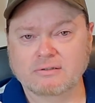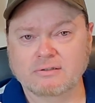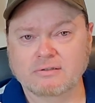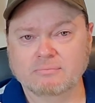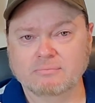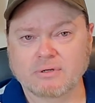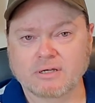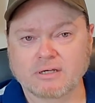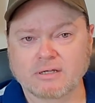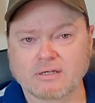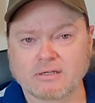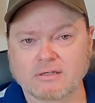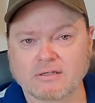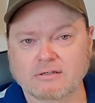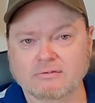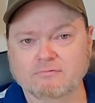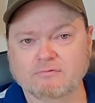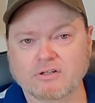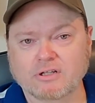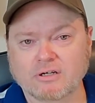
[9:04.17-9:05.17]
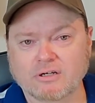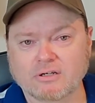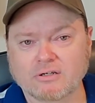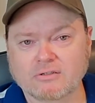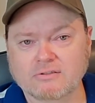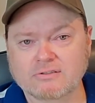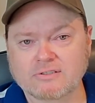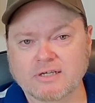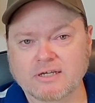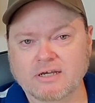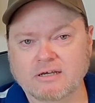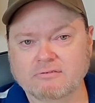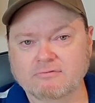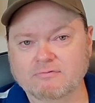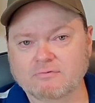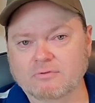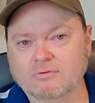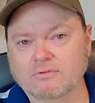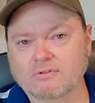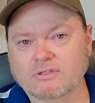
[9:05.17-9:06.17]
my vlogs out
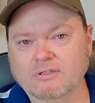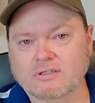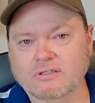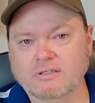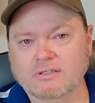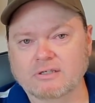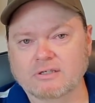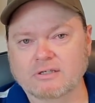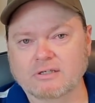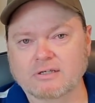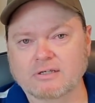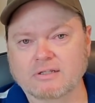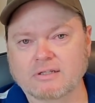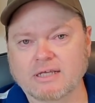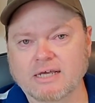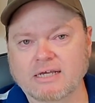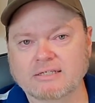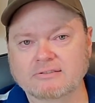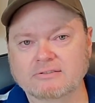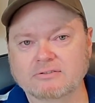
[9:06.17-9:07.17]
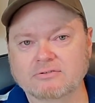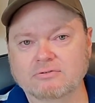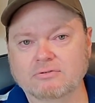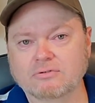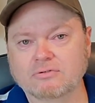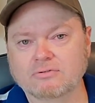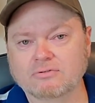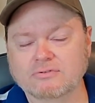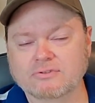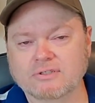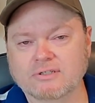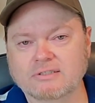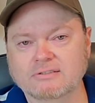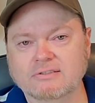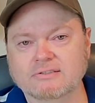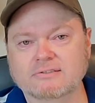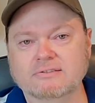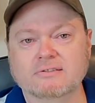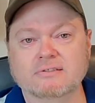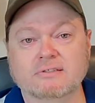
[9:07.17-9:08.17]
for the Alaska cruise that I
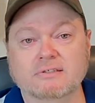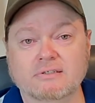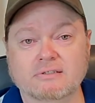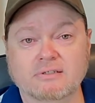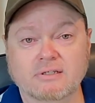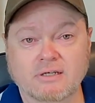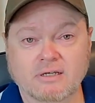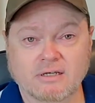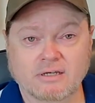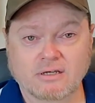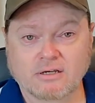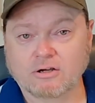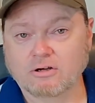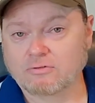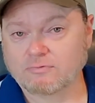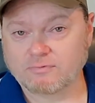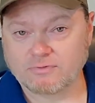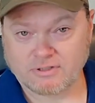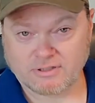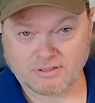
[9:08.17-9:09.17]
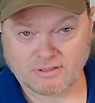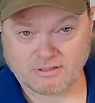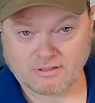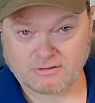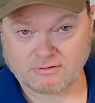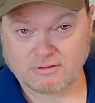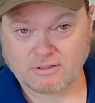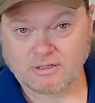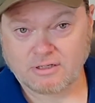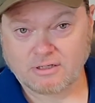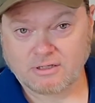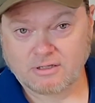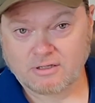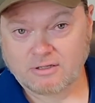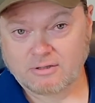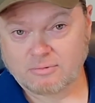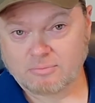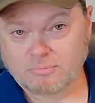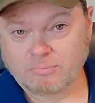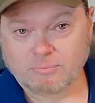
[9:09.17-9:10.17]
just did. Hopefully I'll
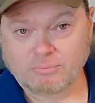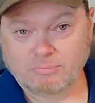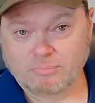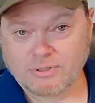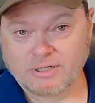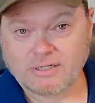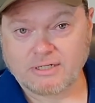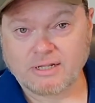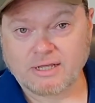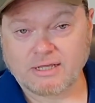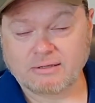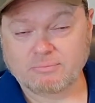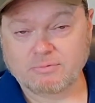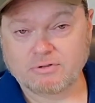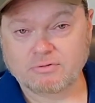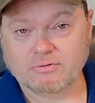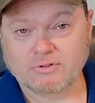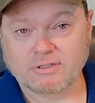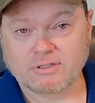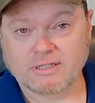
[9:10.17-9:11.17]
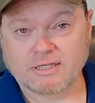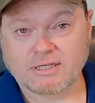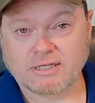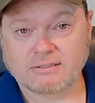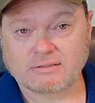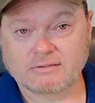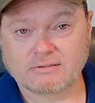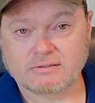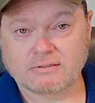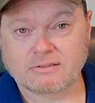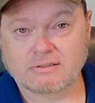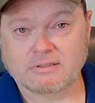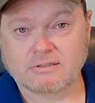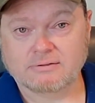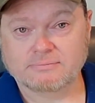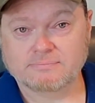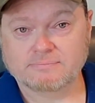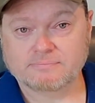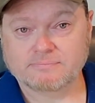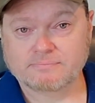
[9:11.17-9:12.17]
be debuting
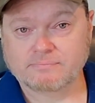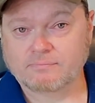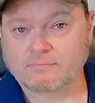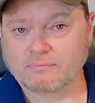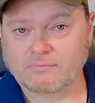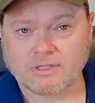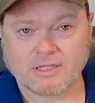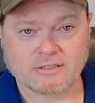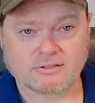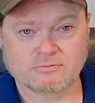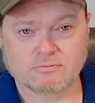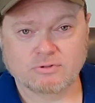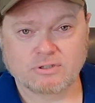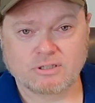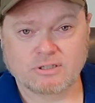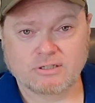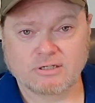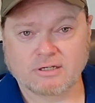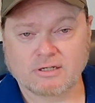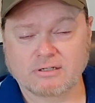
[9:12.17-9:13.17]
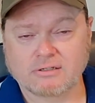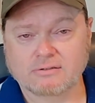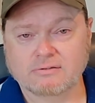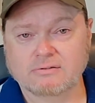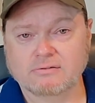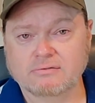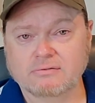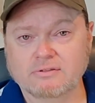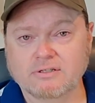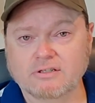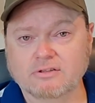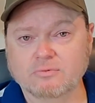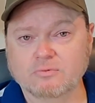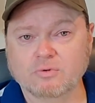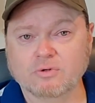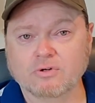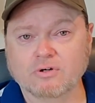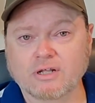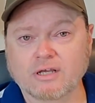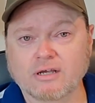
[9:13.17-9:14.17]
that next week. I'll get the
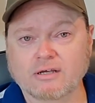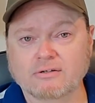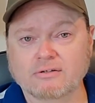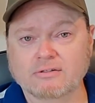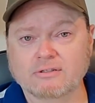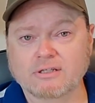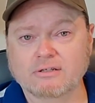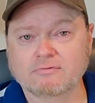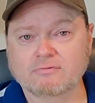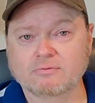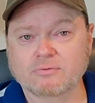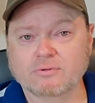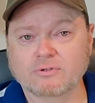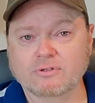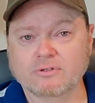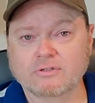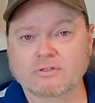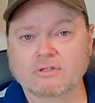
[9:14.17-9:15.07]
word out on that for you.